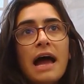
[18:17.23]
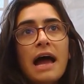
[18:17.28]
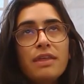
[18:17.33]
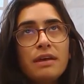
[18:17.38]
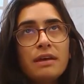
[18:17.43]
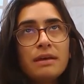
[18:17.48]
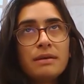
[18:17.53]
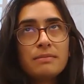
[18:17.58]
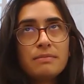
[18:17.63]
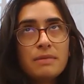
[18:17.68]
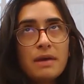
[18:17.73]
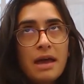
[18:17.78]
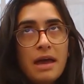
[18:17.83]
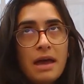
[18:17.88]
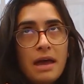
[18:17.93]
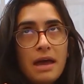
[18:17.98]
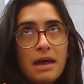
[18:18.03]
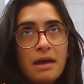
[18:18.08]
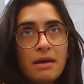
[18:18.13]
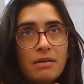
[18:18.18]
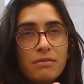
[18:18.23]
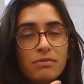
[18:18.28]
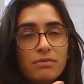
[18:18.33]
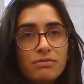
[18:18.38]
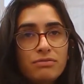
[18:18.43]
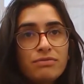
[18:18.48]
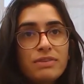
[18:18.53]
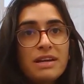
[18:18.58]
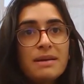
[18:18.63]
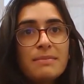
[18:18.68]
the
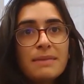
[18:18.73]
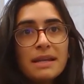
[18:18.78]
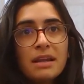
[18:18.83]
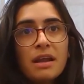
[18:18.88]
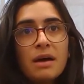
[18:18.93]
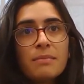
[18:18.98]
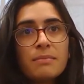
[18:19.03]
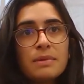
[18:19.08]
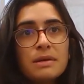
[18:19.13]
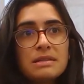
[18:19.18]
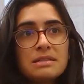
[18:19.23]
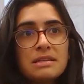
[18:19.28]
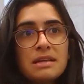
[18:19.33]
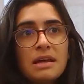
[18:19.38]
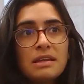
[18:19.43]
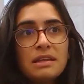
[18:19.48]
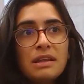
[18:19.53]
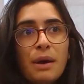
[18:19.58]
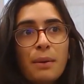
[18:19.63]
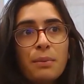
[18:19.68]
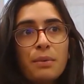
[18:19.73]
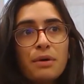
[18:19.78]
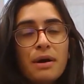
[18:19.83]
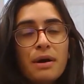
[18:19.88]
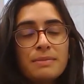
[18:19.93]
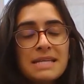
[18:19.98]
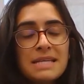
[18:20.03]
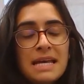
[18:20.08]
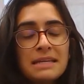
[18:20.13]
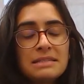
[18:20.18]
remit numbers that were
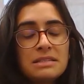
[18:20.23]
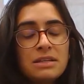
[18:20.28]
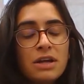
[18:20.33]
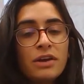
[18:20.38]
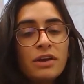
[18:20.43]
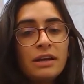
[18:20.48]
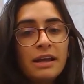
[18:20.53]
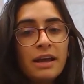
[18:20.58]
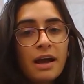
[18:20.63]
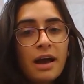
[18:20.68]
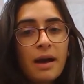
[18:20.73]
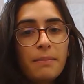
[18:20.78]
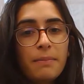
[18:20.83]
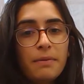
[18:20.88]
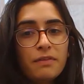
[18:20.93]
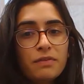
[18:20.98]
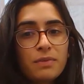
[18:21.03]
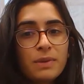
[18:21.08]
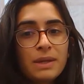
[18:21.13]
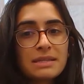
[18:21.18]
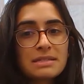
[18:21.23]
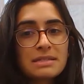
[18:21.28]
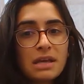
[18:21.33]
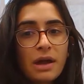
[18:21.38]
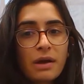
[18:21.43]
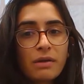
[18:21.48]
updated only a couple of weeks ago.